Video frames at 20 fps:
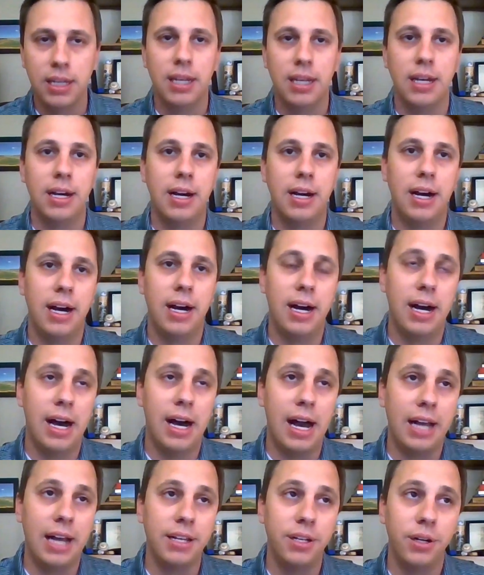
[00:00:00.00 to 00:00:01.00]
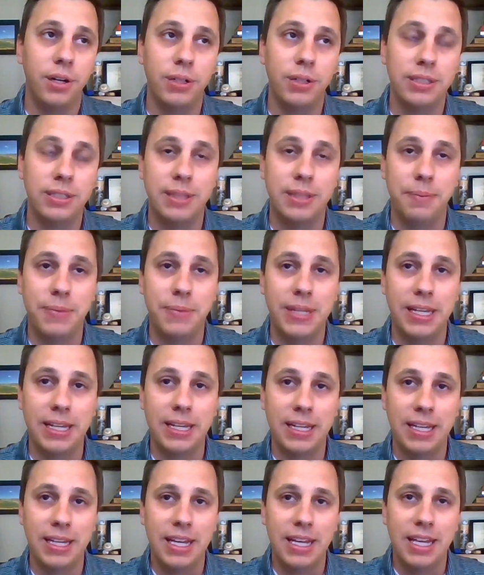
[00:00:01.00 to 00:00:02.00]
I know it's
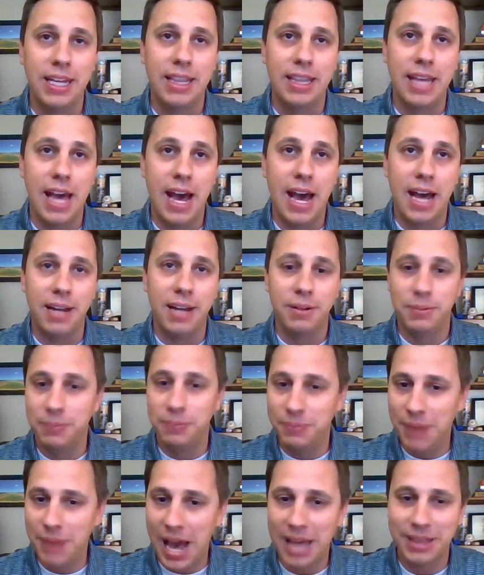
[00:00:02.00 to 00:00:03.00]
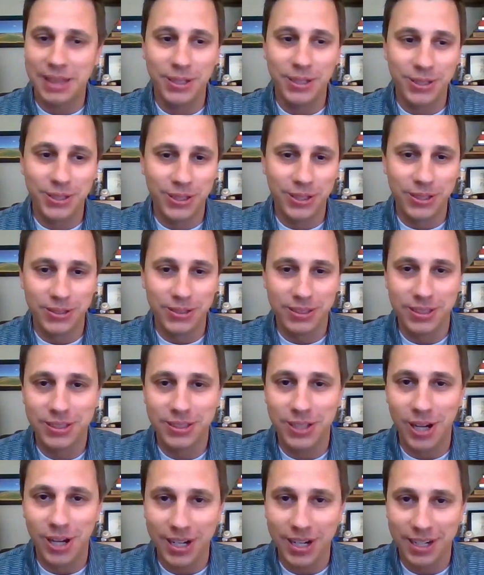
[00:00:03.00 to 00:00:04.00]
something that Matthew Cruz is
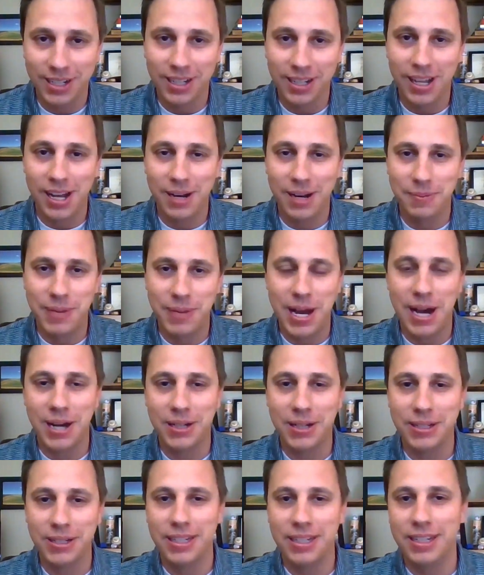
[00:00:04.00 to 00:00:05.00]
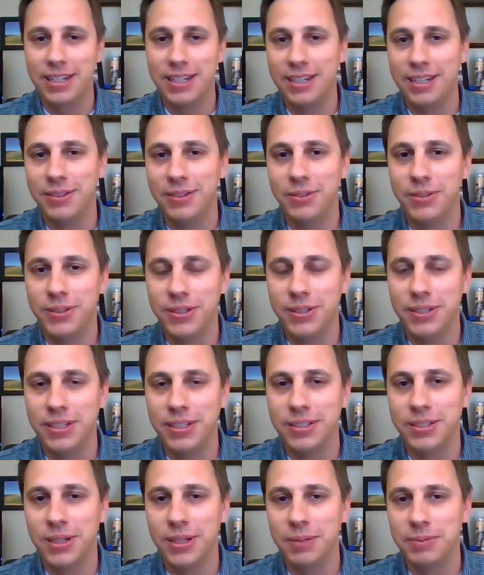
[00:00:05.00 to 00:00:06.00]
talking a lot about
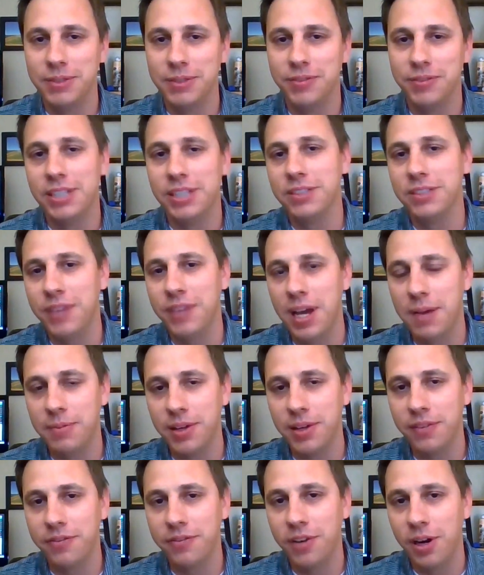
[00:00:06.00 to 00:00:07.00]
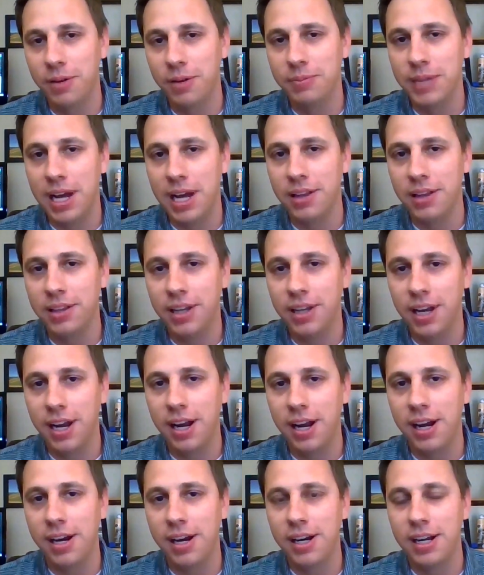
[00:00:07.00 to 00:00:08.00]
in terms of his family farm down
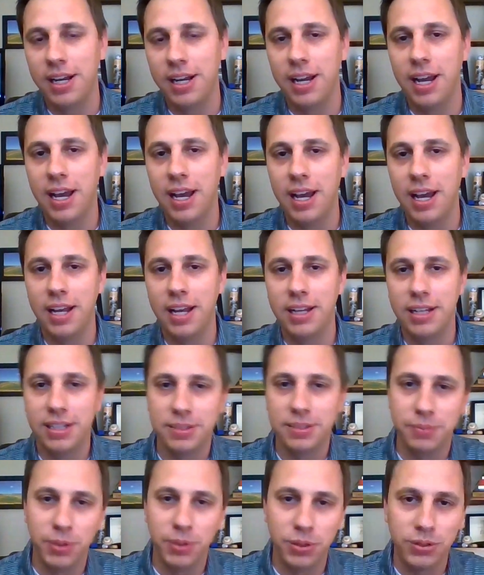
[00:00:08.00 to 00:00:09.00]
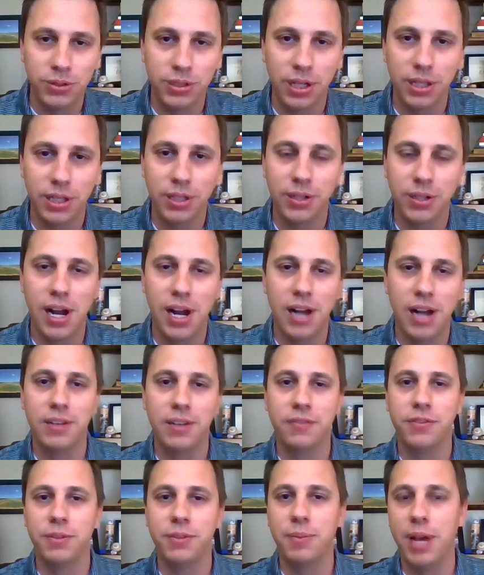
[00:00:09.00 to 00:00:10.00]
there and his boots on the ground
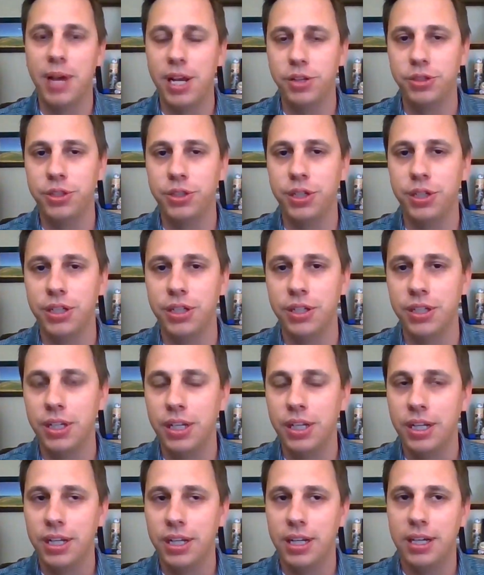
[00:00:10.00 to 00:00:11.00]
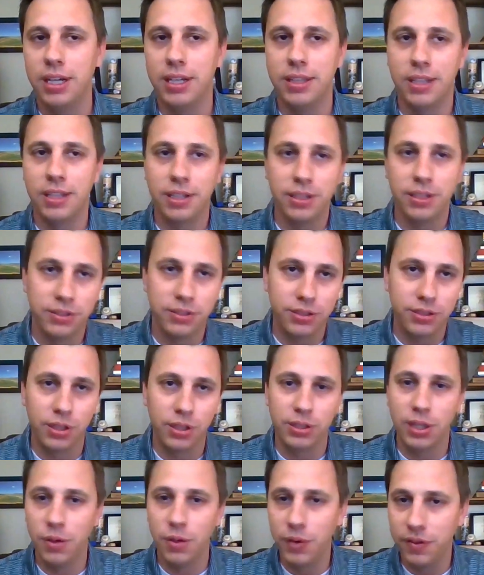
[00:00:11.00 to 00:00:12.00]
information, the
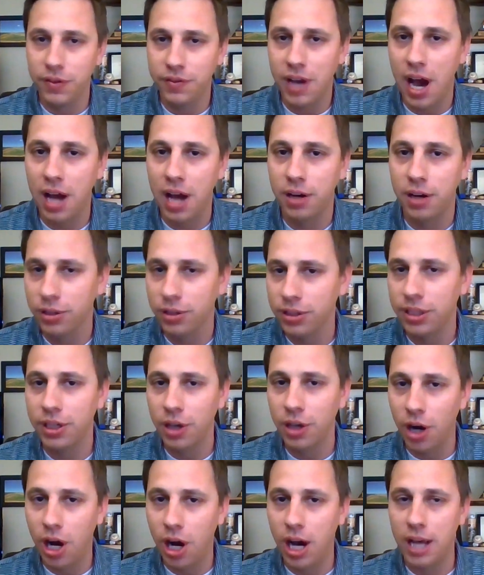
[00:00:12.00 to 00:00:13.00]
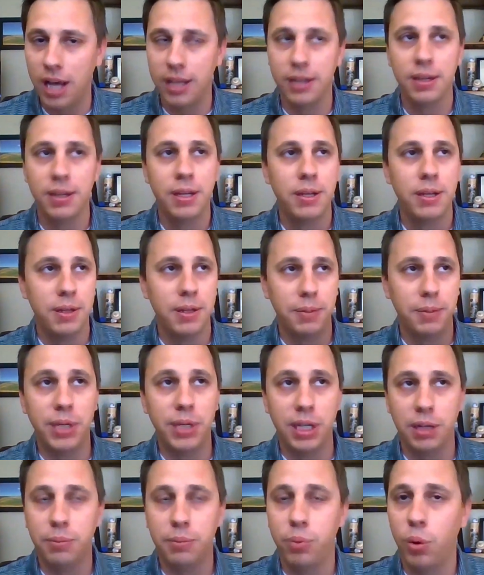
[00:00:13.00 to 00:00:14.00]
concern that we've got early on
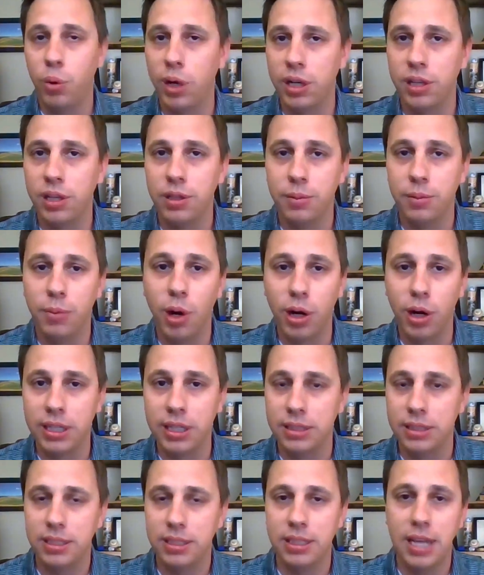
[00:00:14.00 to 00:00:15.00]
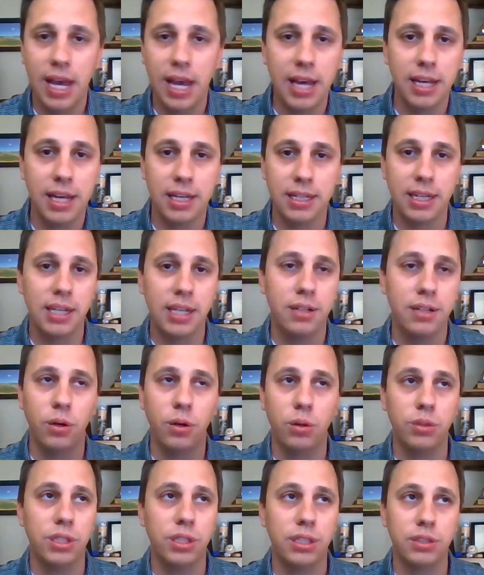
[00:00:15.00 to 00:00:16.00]
being a point of the market today, again,
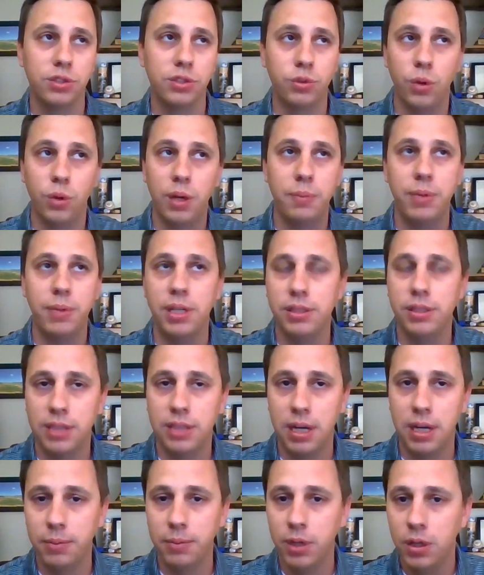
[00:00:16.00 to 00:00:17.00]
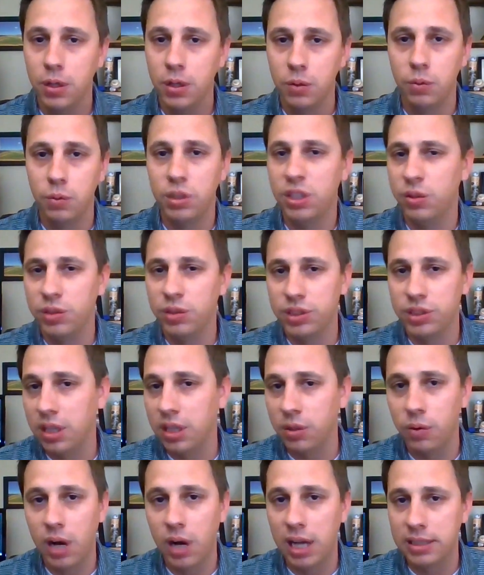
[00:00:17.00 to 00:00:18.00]
holding soybeans up when there was
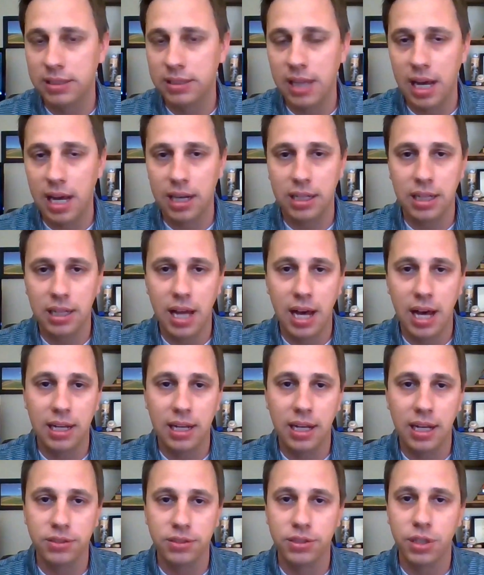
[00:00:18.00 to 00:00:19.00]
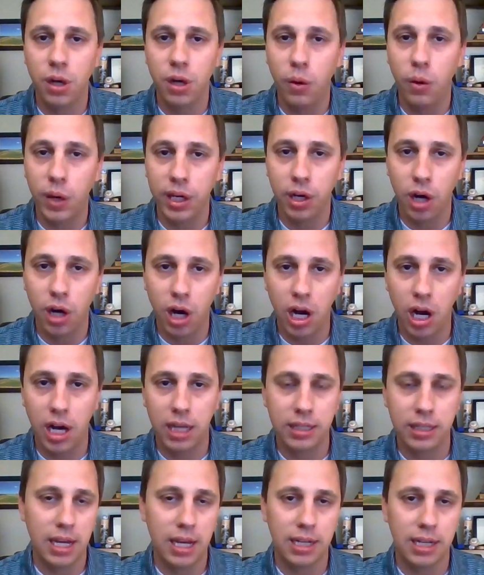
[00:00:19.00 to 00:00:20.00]
otherwise not a lot else going
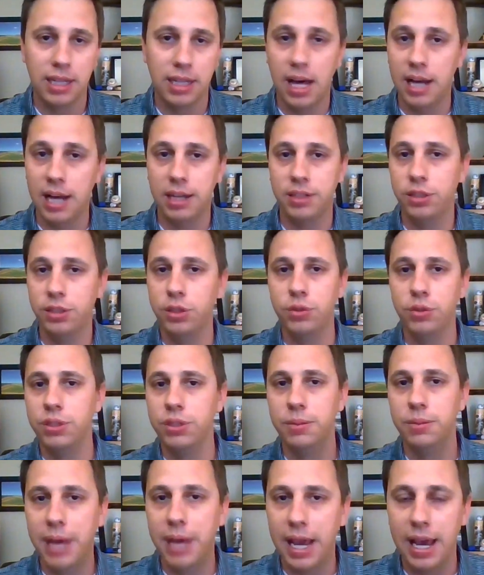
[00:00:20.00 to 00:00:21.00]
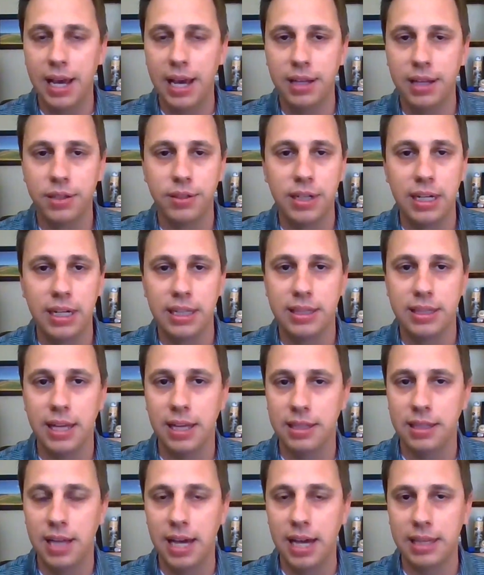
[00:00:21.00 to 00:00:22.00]
on, not a lot of new demand or anything
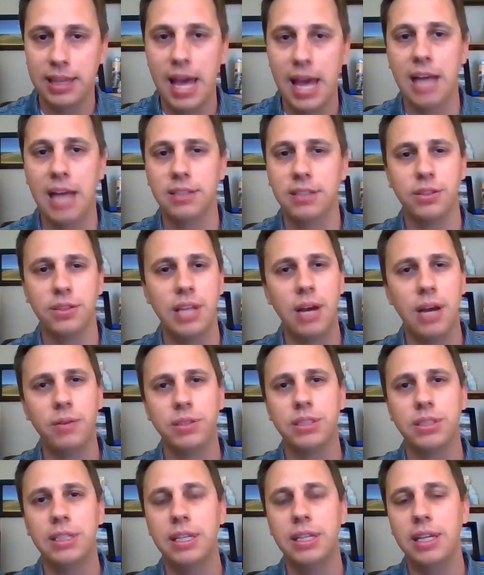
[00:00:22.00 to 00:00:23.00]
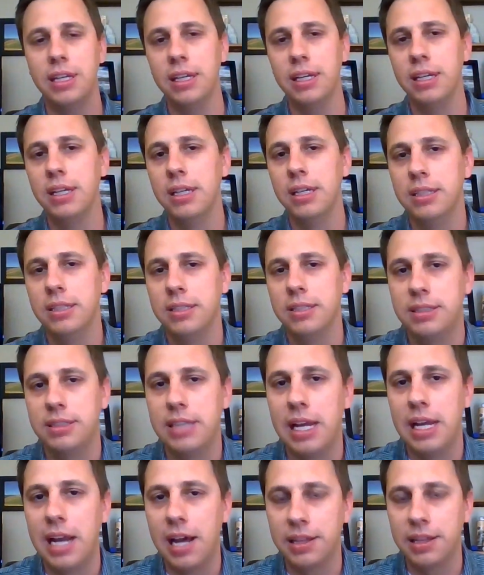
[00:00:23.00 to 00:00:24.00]
like that. So that was key to
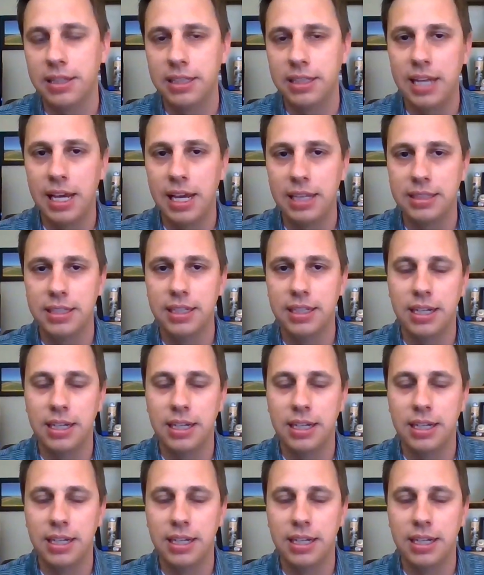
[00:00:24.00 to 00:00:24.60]
set out the date.